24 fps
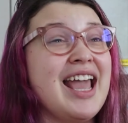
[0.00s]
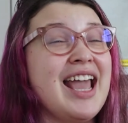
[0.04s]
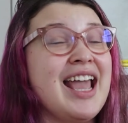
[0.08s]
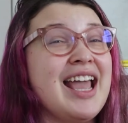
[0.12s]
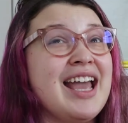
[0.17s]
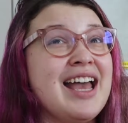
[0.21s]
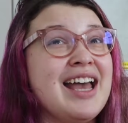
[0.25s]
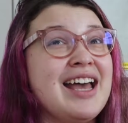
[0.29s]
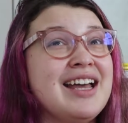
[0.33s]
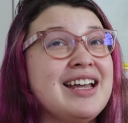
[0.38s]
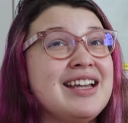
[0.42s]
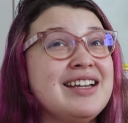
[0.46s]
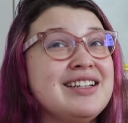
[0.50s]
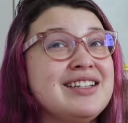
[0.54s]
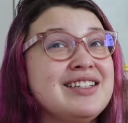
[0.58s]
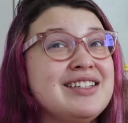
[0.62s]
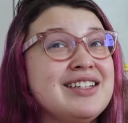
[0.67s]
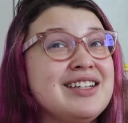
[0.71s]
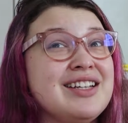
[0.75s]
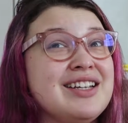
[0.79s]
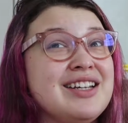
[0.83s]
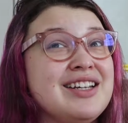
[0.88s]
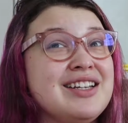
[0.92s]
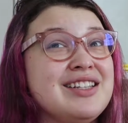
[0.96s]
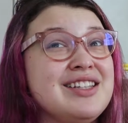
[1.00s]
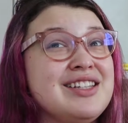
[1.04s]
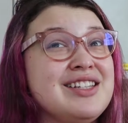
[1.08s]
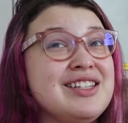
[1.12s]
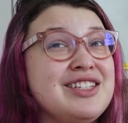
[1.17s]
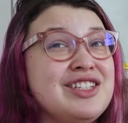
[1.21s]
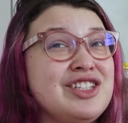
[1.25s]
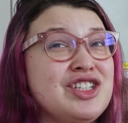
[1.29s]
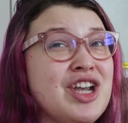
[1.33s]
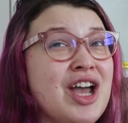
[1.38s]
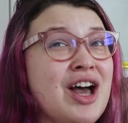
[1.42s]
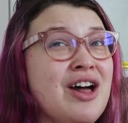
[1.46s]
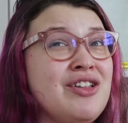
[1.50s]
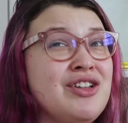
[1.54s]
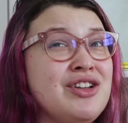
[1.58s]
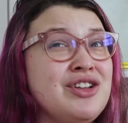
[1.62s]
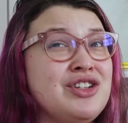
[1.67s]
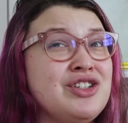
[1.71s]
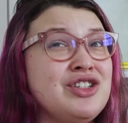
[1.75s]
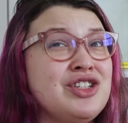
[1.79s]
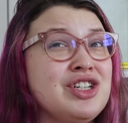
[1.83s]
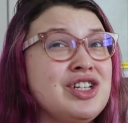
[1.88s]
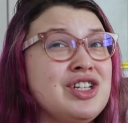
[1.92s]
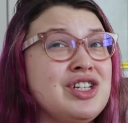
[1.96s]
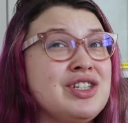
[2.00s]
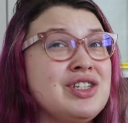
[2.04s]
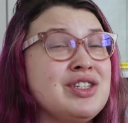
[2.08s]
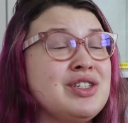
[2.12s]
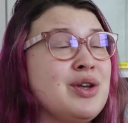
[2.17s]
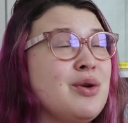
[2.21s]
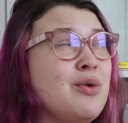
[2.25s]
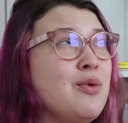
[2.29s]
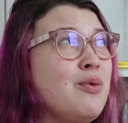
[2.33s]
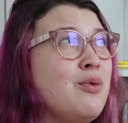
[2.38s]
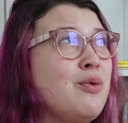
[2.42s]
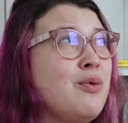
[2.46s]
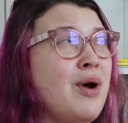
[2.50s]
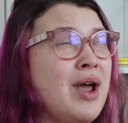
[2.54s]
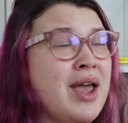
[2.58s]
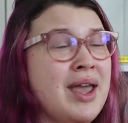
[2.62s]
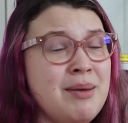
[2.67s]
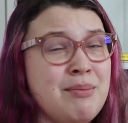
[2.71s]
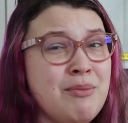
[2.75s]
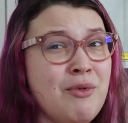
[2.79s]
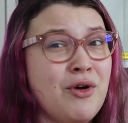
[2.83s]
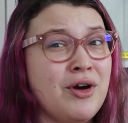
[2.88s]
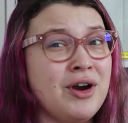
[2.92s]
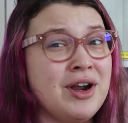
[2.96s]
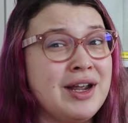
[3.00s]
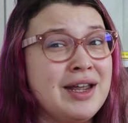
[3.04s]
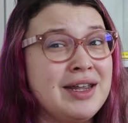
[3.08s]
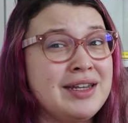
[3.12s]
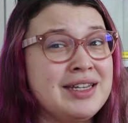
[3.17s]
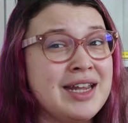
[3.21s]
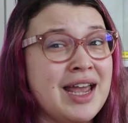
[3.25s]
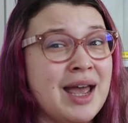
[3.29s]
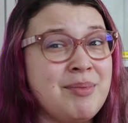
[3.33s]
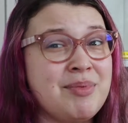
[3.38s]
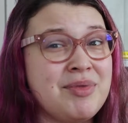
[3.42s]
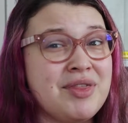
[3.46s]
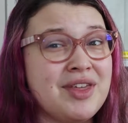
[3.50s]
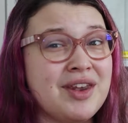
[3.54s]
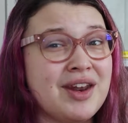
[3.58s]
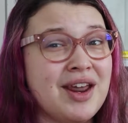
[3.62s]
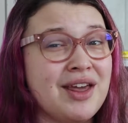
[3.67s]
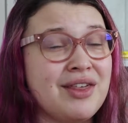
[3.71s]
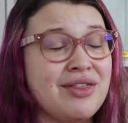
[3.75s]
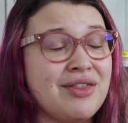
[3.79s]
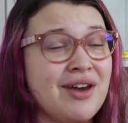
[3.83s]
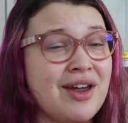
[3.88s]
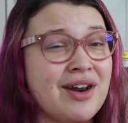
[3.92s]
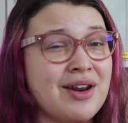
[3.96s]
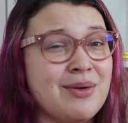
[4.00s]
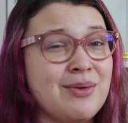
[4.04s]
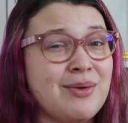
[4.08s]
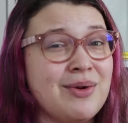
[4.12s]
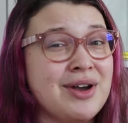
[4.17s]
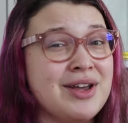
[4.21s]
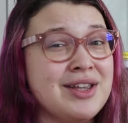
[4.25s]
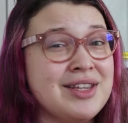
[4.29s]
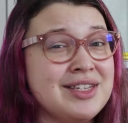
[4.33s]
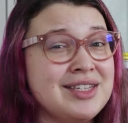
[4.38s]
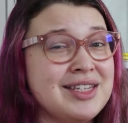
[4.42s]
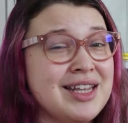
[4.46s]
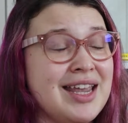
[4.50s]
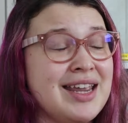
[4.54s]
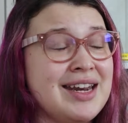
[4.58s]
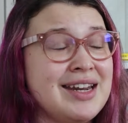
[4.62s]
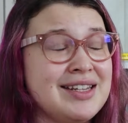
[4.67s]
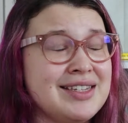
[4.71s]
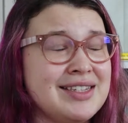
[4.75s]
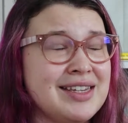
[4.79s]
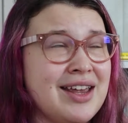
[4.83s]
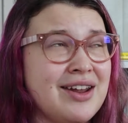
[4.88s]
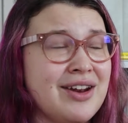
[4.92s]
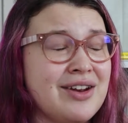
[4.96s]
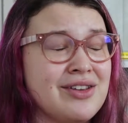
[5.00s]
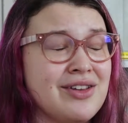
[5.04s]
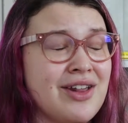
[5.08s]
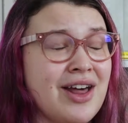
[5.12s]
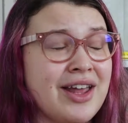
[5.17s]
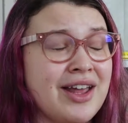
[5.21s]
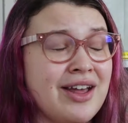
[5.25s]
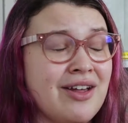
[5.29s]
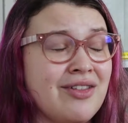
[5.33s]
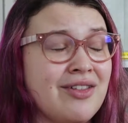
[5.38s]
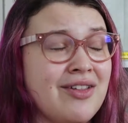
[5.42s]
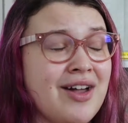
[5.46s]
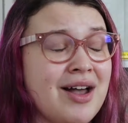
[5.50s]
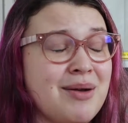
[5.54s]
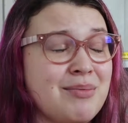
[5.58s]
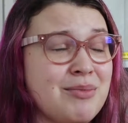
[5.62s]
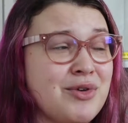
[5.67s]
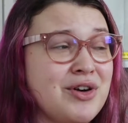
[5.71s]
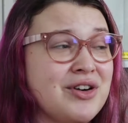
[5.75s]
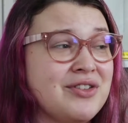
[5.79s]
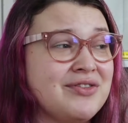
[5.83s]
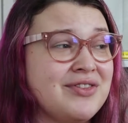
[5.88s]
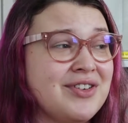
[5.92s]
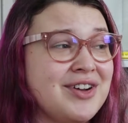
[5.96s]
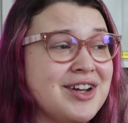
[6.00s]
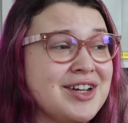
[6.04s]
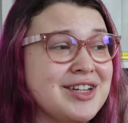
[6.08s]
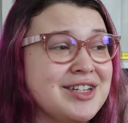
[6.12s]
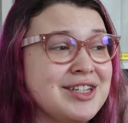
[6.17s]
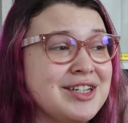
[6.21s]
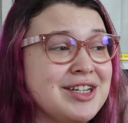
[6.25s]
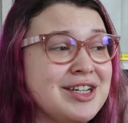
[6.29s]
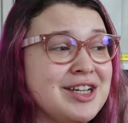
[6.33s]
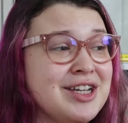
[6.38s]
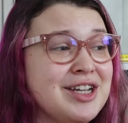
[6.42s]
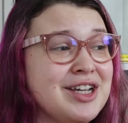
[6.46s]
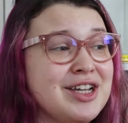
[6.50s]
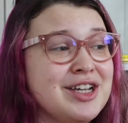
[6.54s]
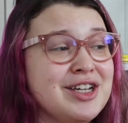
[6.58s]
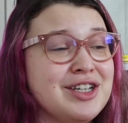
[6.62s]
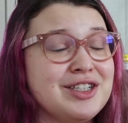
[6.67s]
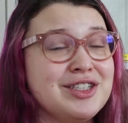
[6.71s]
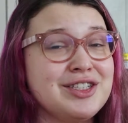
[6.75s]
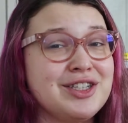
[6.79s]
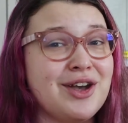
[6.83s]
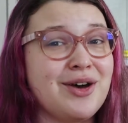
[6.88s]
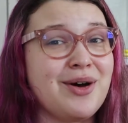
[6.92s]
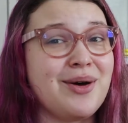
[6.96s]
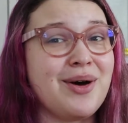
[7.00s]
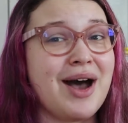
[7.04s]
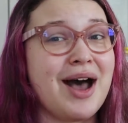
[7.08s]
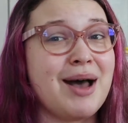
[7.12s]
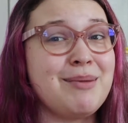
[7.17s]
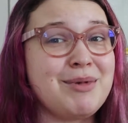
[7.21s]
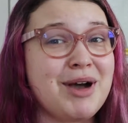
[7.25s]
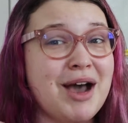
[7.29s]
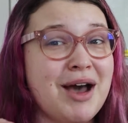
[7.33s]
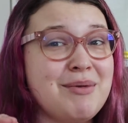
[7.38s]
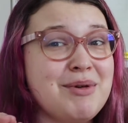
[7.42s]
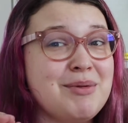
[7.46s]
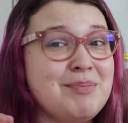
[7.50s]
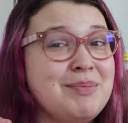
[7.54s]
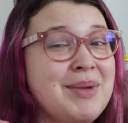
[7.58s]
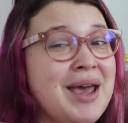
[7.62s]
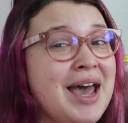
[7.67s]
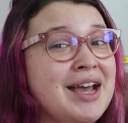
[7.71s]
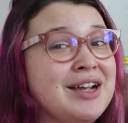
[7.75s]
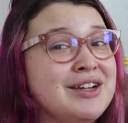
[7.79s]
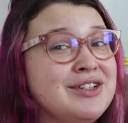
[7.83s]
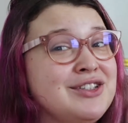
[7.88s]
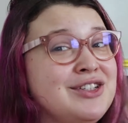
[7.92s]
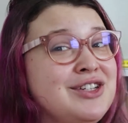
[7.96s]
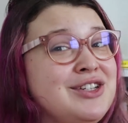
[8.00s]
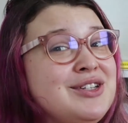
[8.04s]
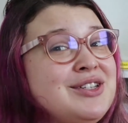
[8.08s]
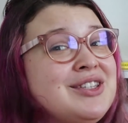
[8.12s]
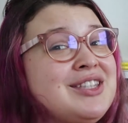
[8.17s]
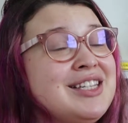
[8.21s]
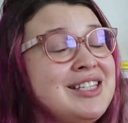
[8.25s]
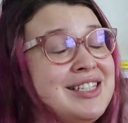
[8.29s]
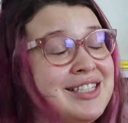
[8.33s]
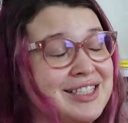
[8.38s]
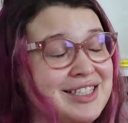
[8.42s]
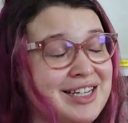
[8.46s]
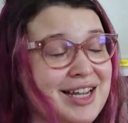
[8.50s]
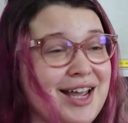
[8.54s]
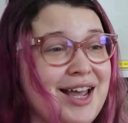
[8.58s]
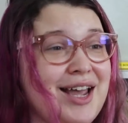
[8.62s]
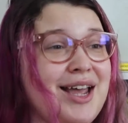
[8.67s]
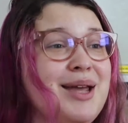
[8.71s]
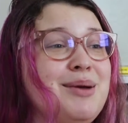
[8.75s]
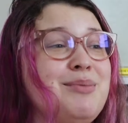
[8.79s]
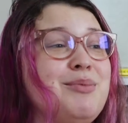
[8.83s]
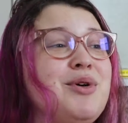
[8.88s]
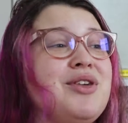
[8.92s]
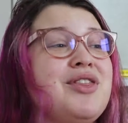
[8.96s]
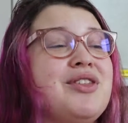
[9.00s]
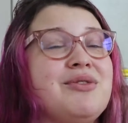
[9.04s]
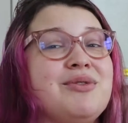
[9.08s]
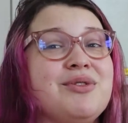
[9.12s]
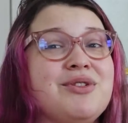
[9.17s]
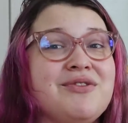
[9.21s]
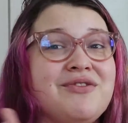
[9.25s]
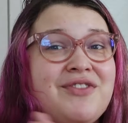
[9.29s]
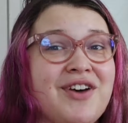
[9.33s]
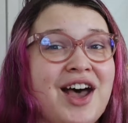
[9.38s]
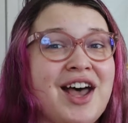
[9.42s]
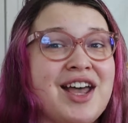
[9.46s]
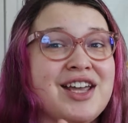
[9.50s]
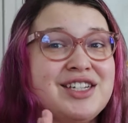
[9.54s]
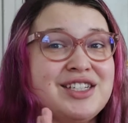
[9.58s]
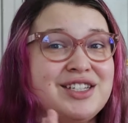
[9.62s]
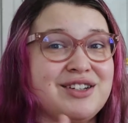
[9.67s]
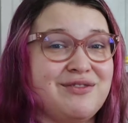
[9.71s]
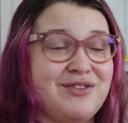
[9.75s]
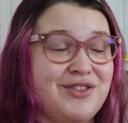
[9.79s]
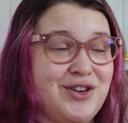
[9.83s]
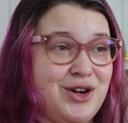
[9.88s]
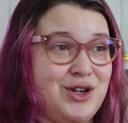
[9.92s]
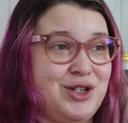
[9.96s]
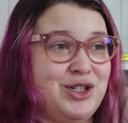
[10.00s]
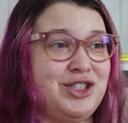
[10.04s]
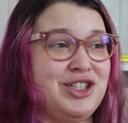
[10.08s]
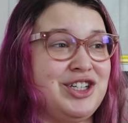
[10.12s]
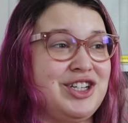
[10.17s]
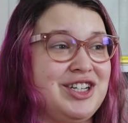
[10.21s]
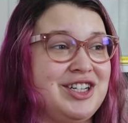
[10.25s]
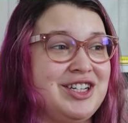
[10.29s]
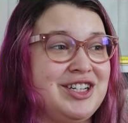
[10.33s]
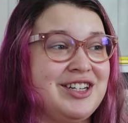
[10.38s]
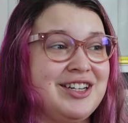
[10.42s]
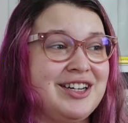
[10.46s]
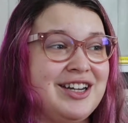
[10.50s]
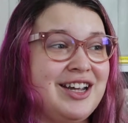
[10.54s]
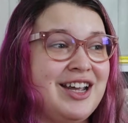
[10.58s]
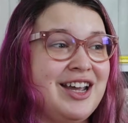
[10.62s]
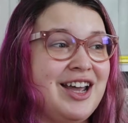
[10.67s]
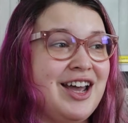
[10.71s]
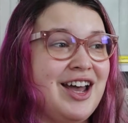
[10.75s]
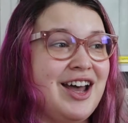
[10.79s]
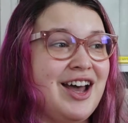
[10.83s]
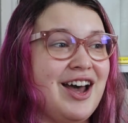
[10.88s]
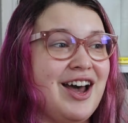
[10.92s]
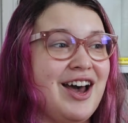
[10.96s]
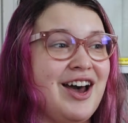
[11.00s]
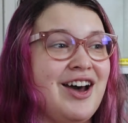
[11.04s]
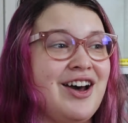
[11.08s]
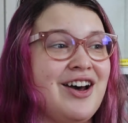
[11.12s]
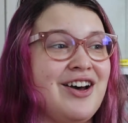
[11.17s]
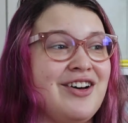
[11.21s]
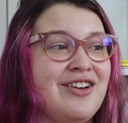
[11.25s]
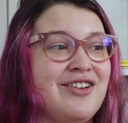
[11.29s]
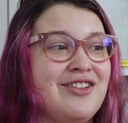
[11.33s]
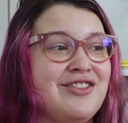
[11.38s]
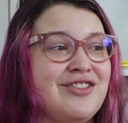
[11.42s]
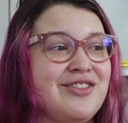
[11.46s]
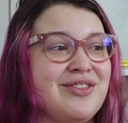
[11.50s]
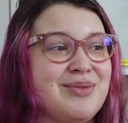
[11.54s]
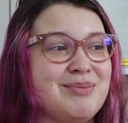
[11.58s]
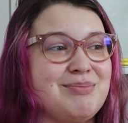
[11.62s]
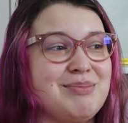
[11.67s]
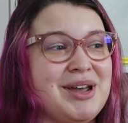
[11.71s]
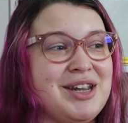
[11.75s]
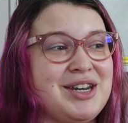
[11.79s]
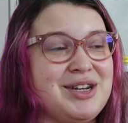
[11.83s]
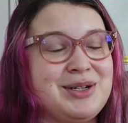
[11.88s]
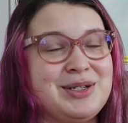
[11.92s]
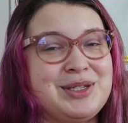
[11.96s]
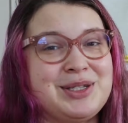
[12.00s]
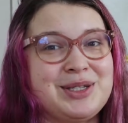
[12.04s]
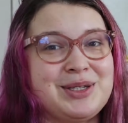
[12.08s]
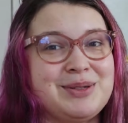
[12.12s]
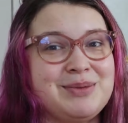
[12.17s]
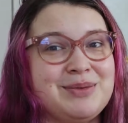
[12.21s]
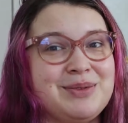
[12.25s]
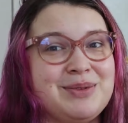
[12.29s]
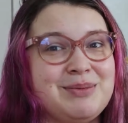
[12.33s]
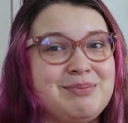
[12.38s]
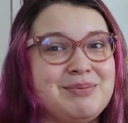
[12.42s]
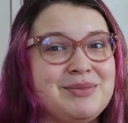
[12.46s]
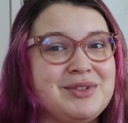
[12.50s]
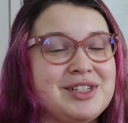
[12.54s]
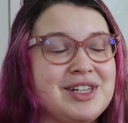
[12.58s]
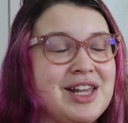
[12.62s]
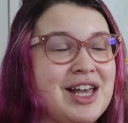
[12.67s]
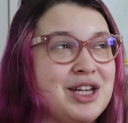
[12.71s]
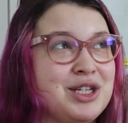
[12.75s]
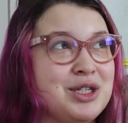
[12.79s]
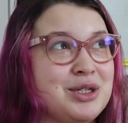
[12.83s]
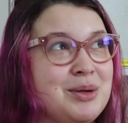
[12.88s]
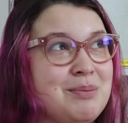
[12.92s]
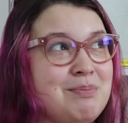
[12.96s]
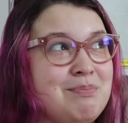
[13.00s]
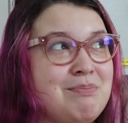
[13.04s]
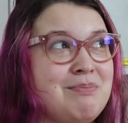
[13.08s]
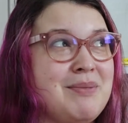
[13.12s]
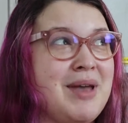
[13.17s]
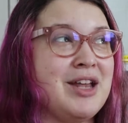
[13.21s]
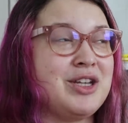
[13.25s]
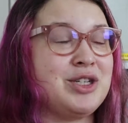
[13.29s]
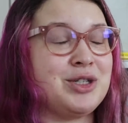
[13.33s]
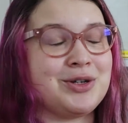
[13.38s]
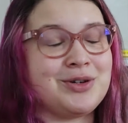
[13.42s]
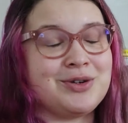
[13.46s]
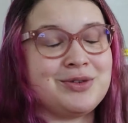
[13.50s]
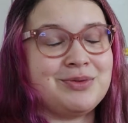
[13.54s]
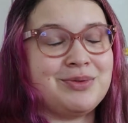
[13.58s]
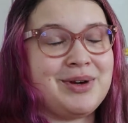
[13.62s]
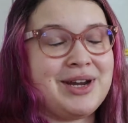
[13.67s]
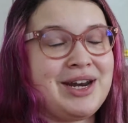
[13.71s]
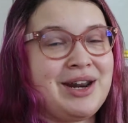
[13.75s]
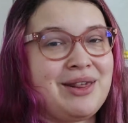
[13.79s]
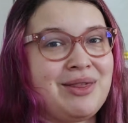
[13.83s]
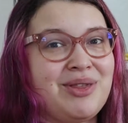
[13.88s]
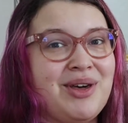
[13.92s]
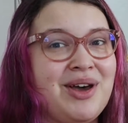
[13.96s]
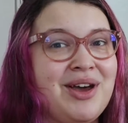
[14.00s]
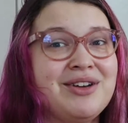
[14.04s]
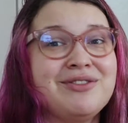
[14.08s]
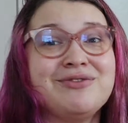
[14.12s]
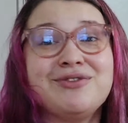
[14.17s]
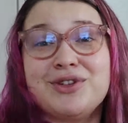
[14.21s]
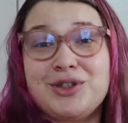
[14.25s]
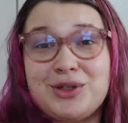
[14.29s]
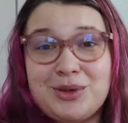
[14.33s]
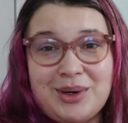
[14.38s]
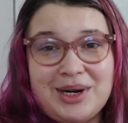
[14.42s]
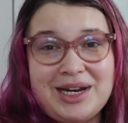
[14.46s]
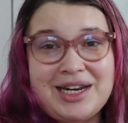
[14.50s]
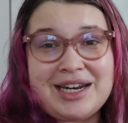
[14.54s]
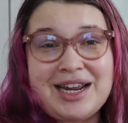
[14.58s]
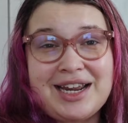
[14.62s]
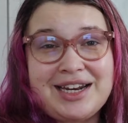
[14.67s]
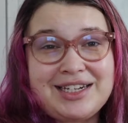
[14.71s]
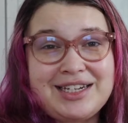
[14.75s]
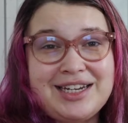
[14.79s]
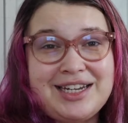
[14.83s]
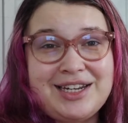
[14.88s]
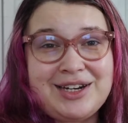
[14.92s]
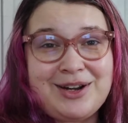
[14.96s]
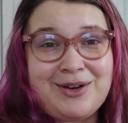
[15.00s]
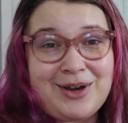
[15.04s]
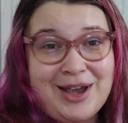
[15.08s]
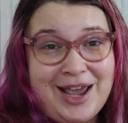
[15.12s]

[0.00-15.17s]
And this challenge is way more in-depth than I thought it was, and it sounded like a lot more fun. So I'm coming back to you this time with a revised version of my N.E.W.T.s / magical readathon for 2019,